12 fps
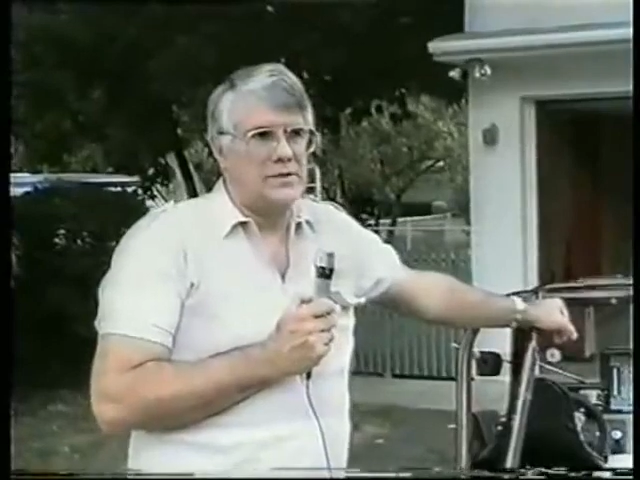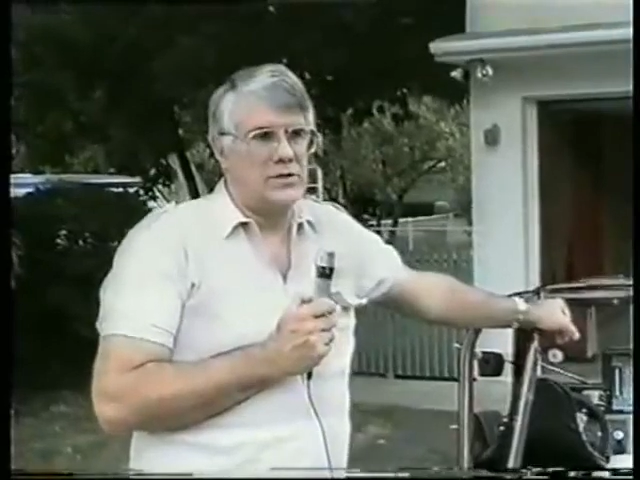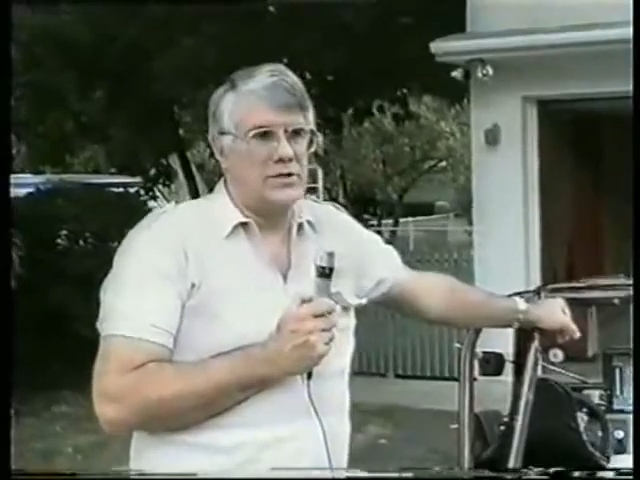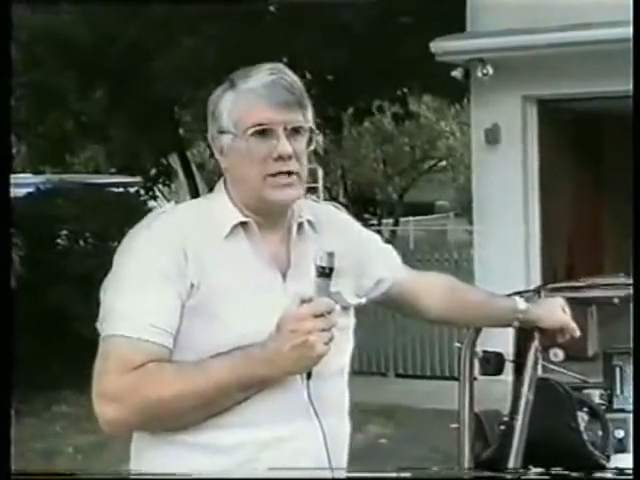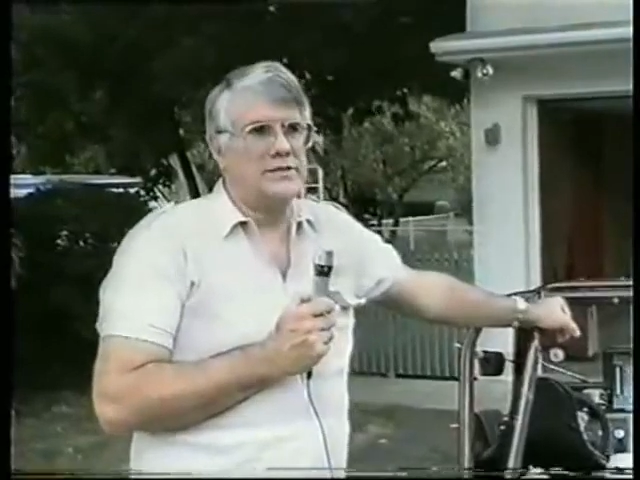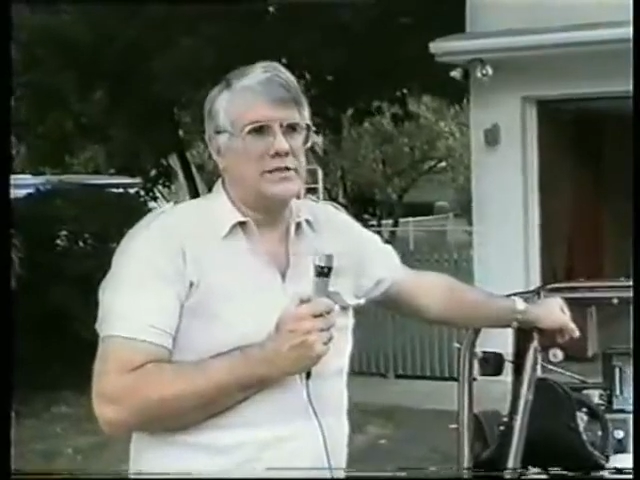
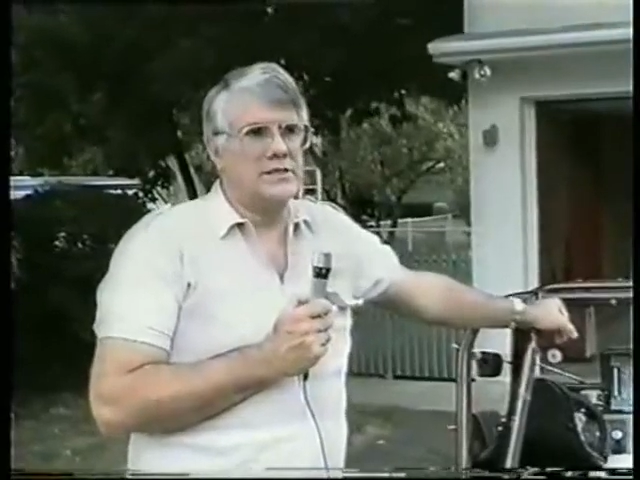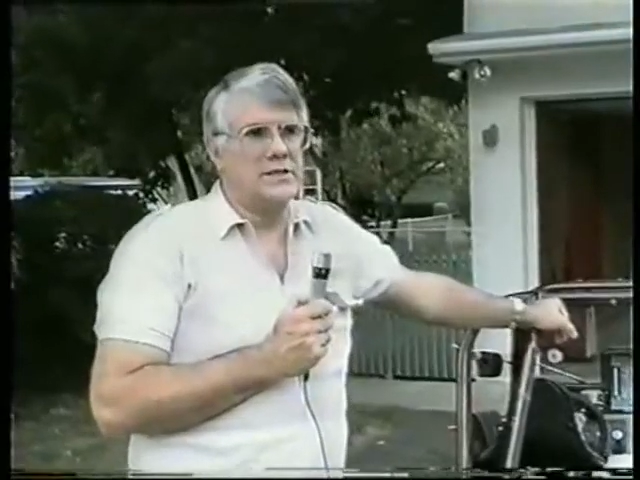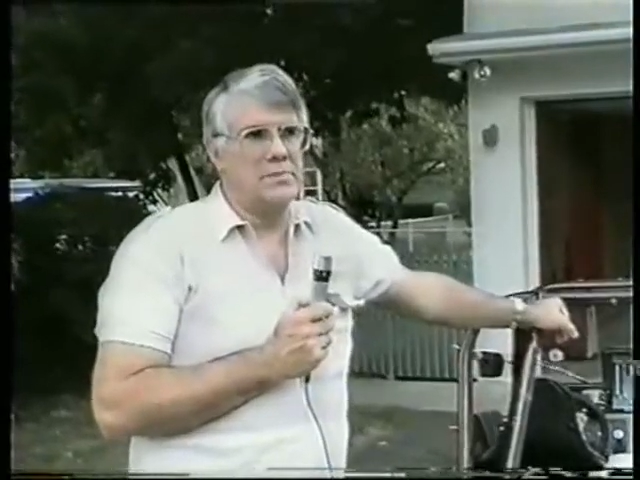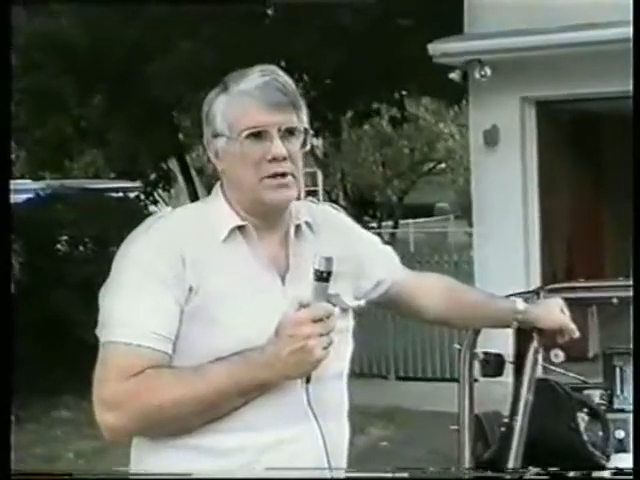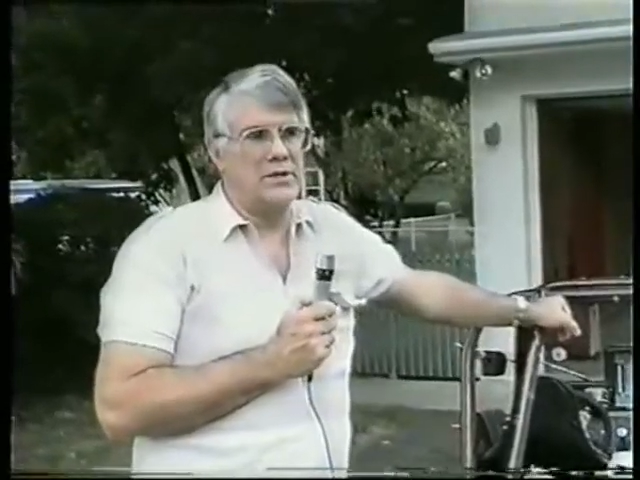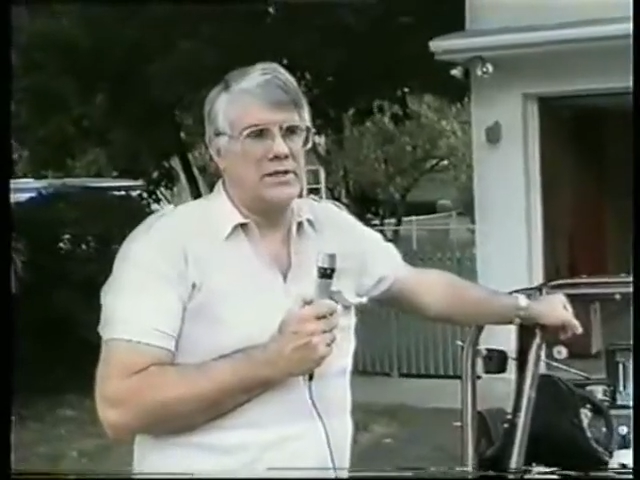So it gives us the
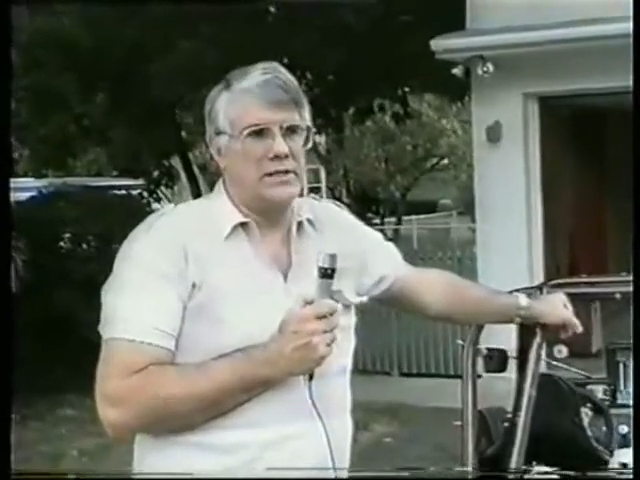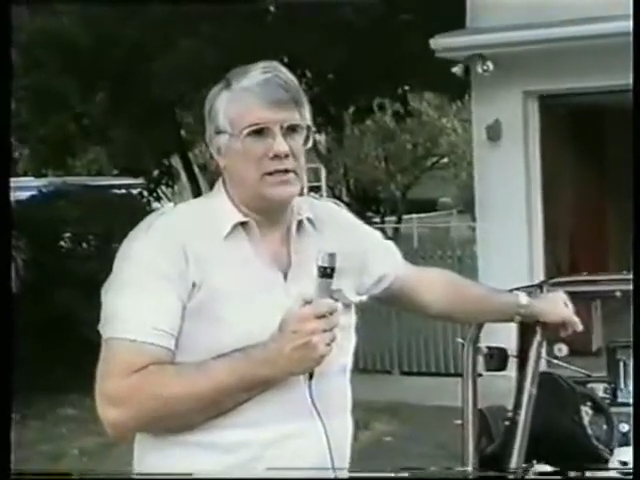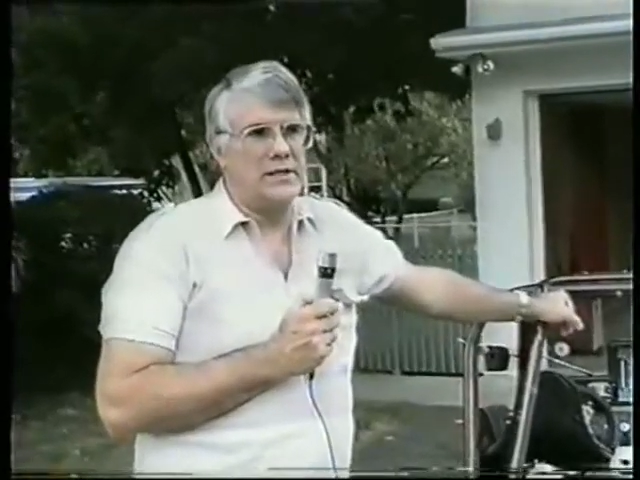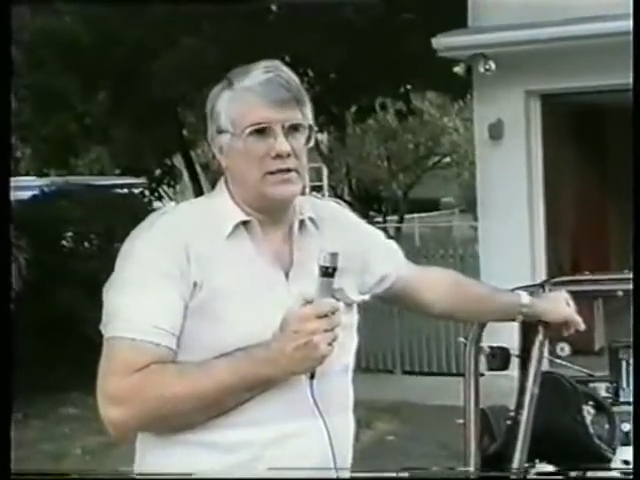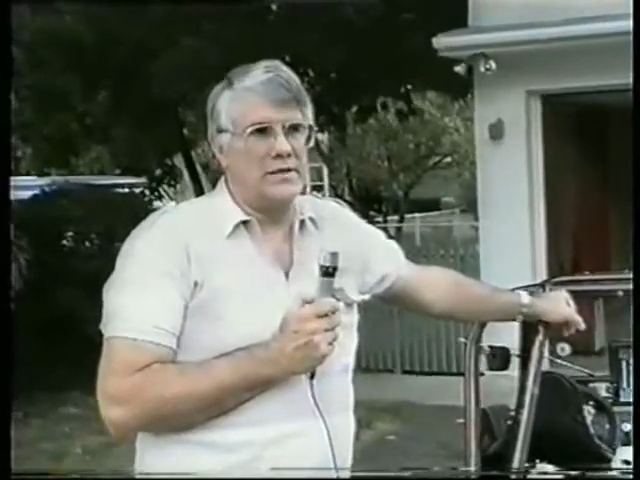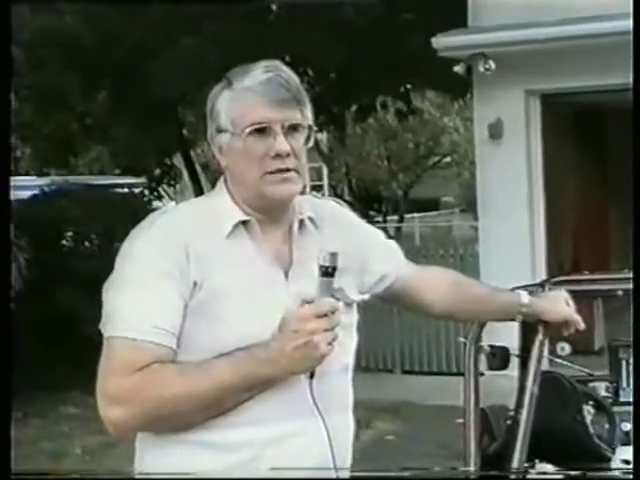
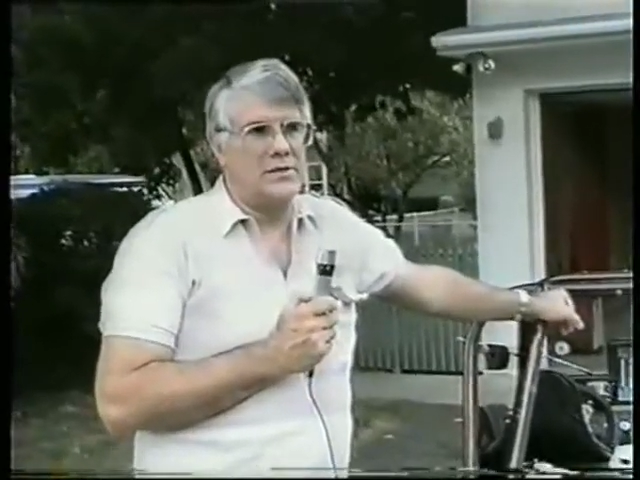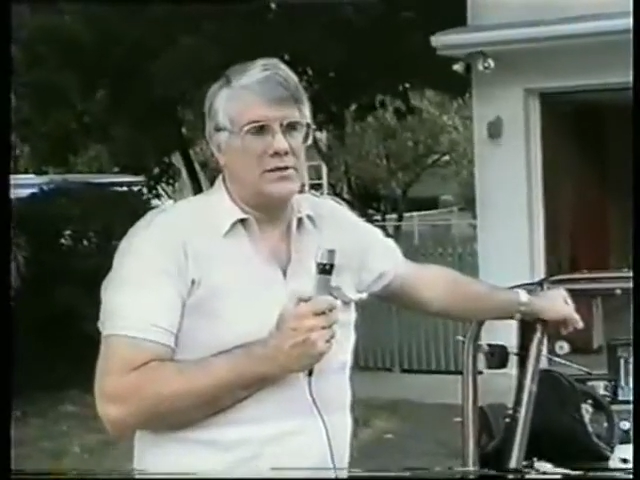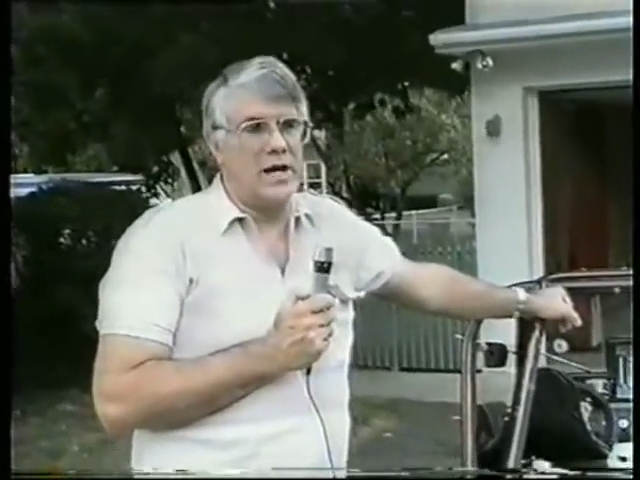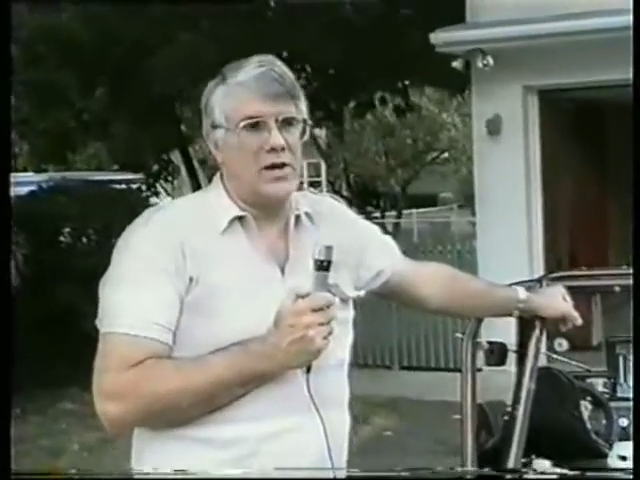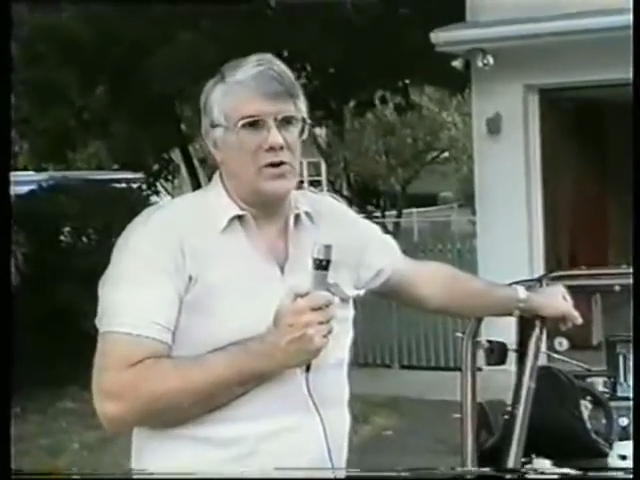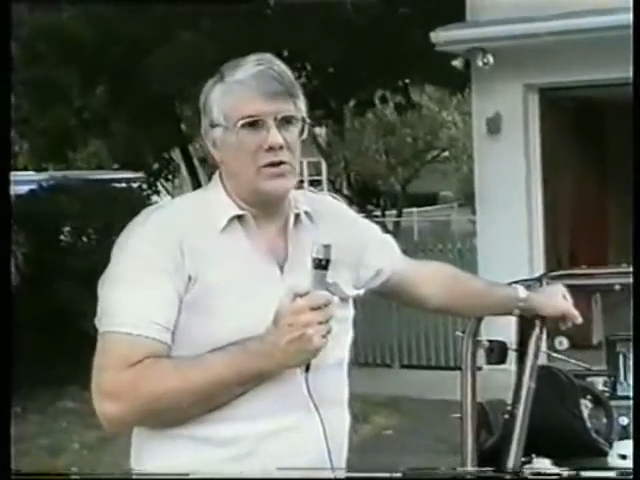ability to
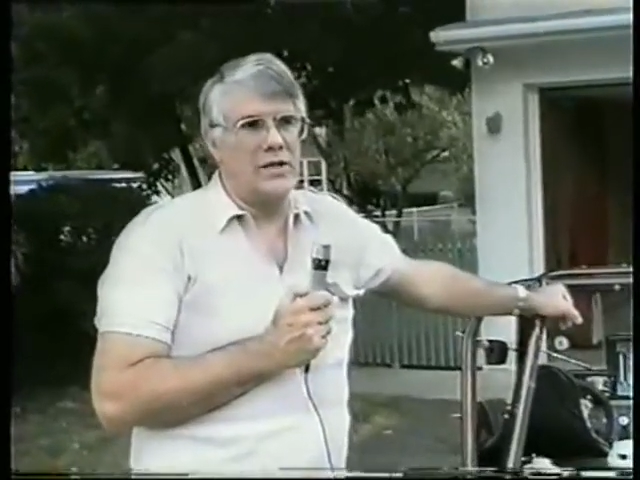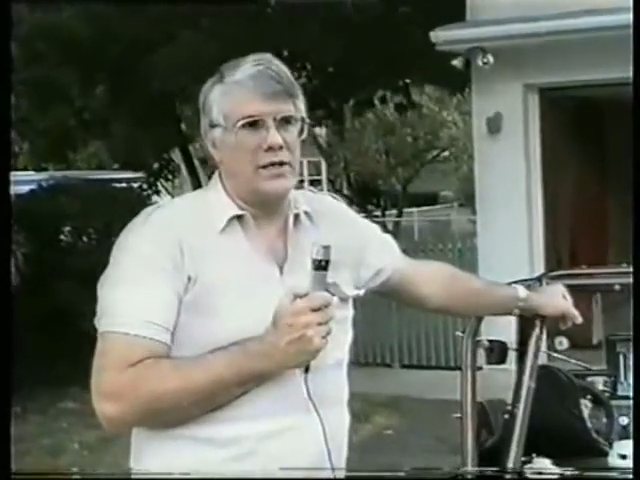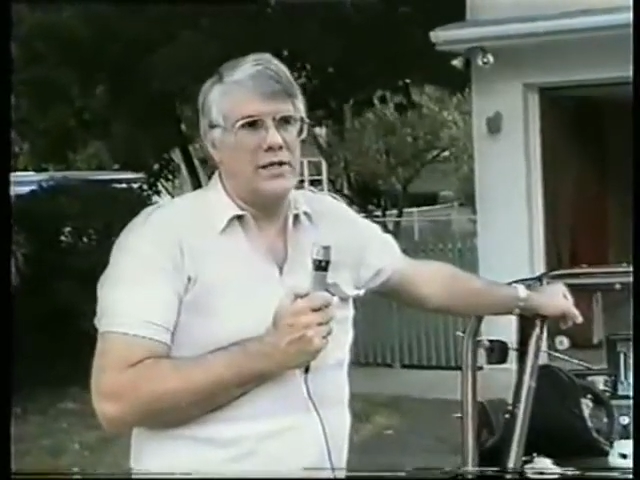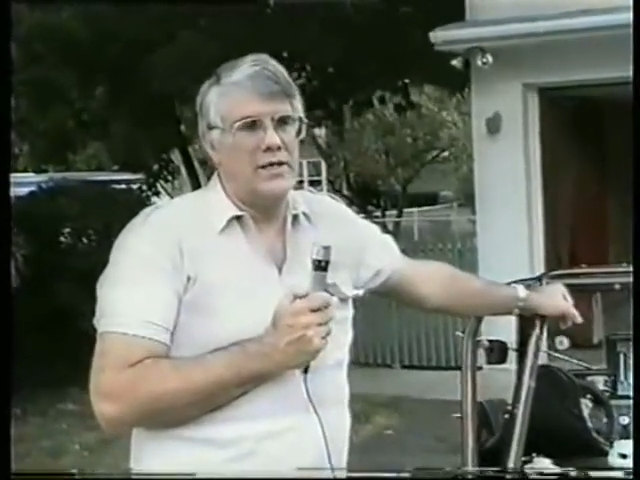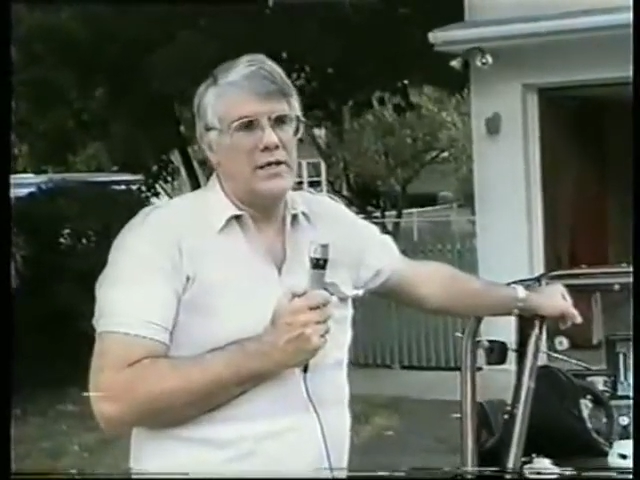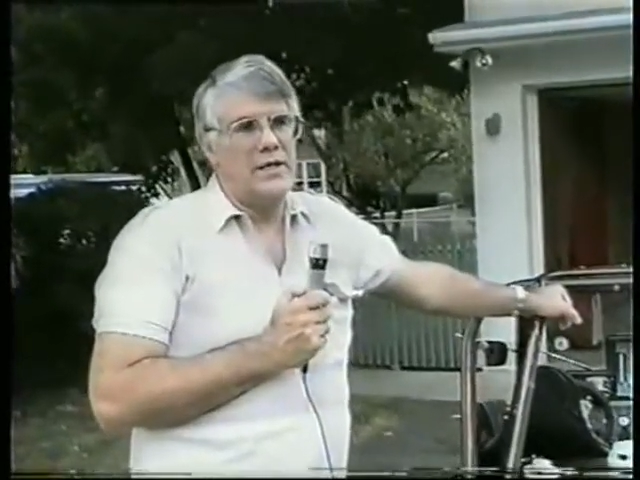not only